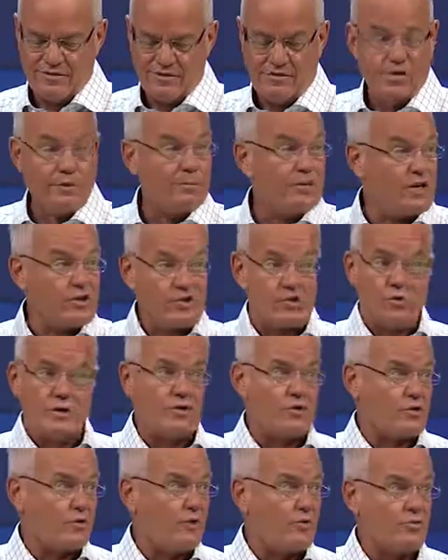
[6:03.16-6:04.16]
Your
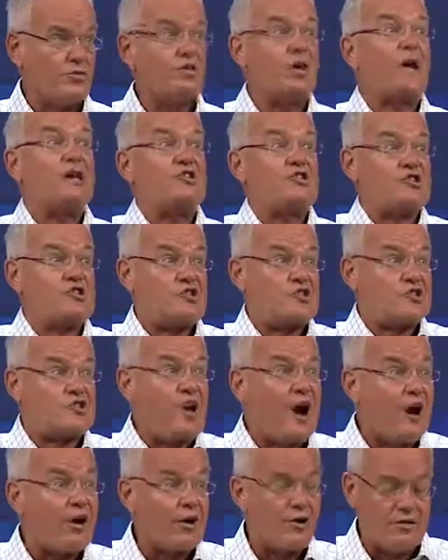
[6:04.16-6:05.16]
ministry's grown. You got to
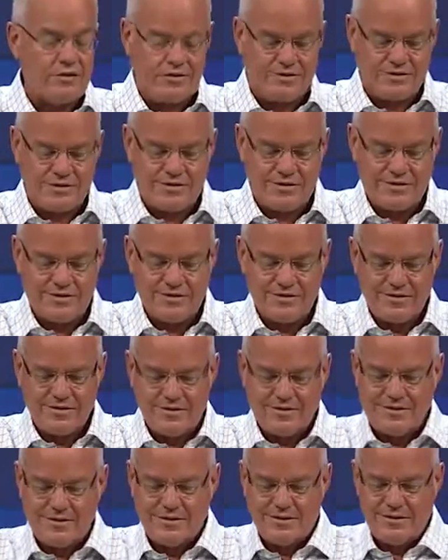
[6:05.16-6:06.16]
start
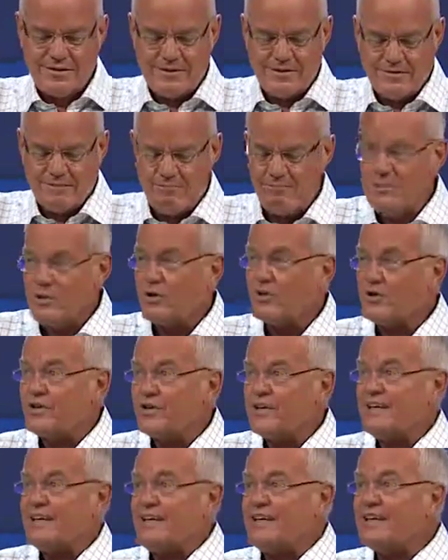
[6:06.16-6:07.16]

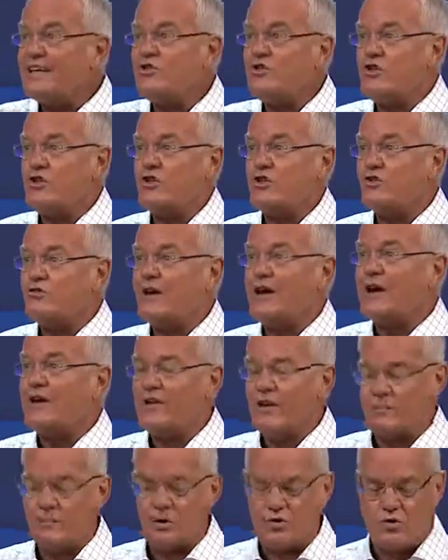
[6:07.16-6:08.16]
building into a
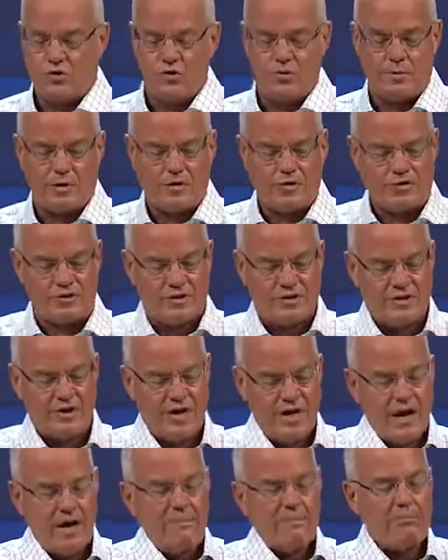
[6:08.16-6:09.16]
number 2 person.
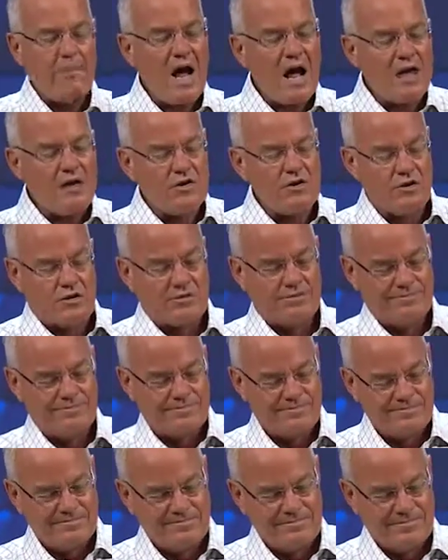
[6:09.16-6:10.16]
Michael,
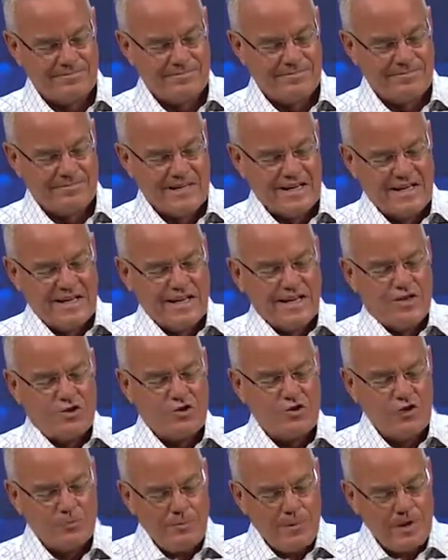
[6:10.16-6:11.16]

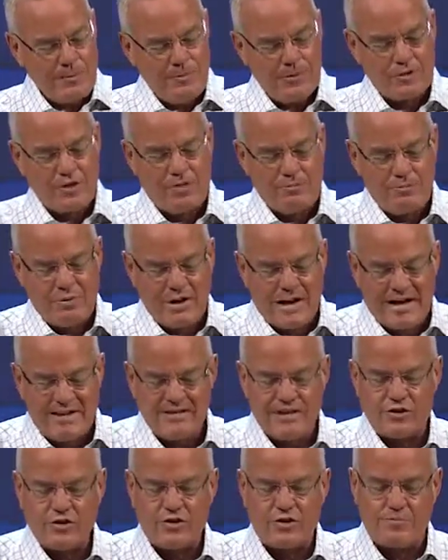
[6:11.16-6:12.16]
your people complain
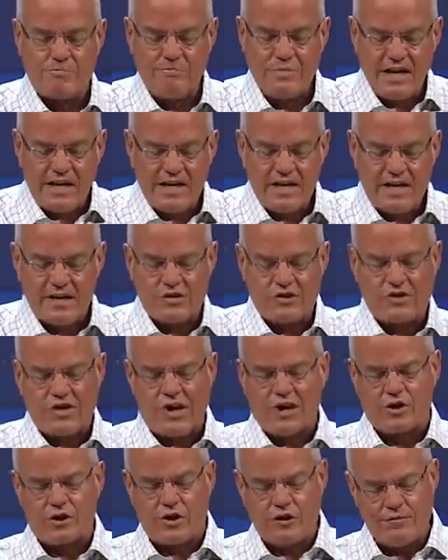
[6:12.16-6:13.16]
that your meetings
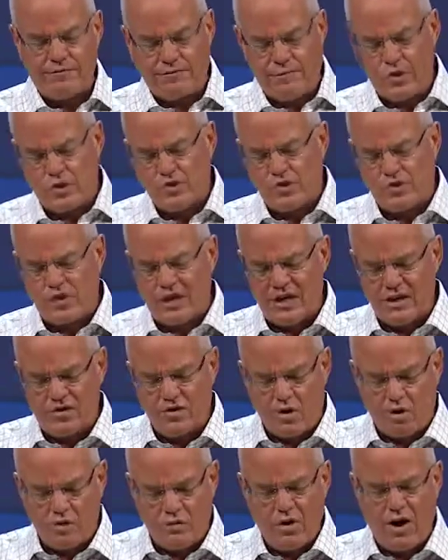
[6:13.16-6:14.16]
are confusing,
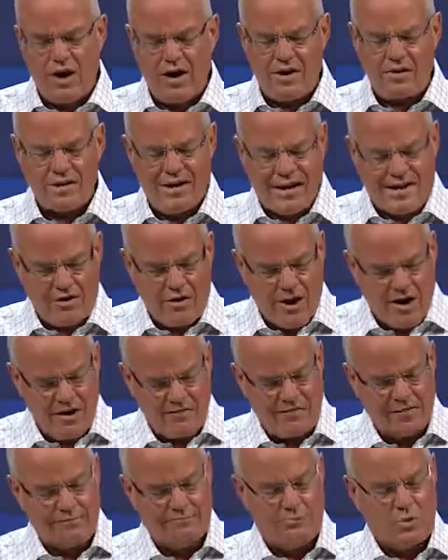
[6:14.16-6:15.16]
too long, and
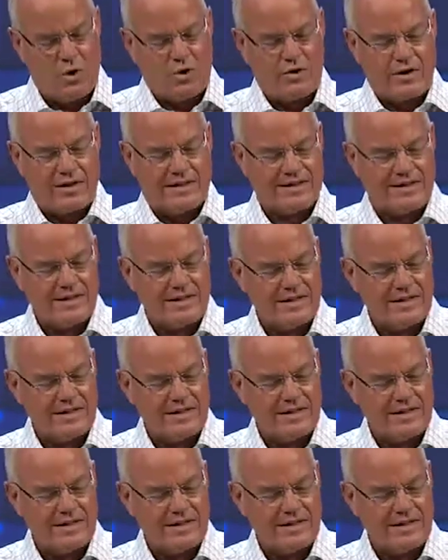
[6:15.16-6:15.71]
often boring.